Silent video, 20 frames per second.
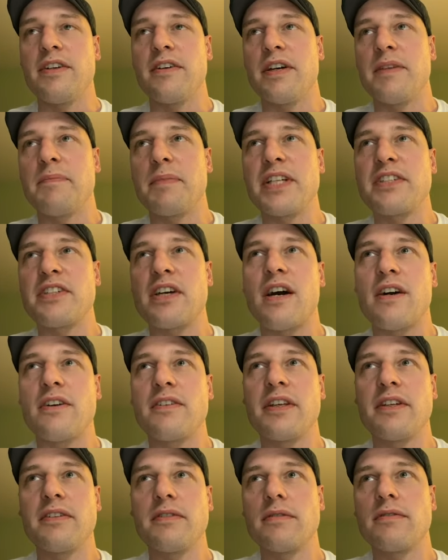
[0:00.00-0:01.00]
But it's a hard
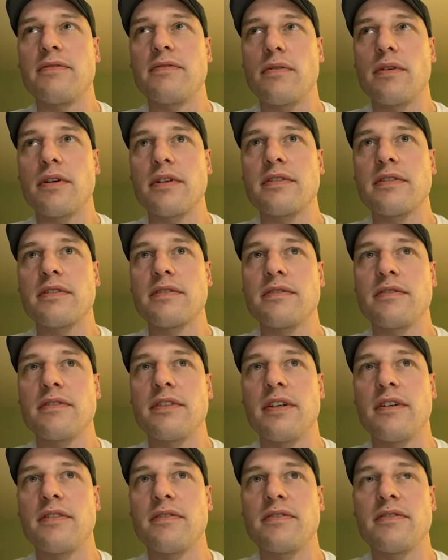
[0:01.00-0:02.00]
thing to enforce. You
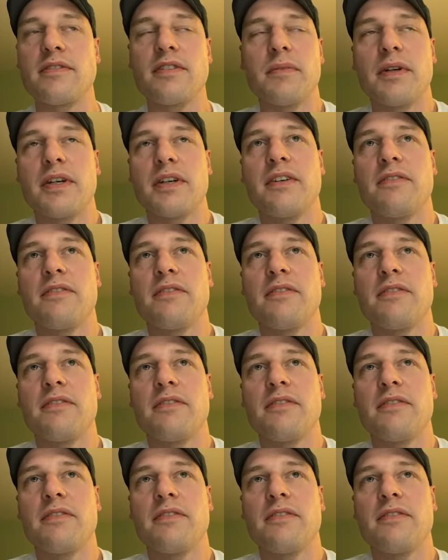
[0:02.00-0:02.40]
know, someone,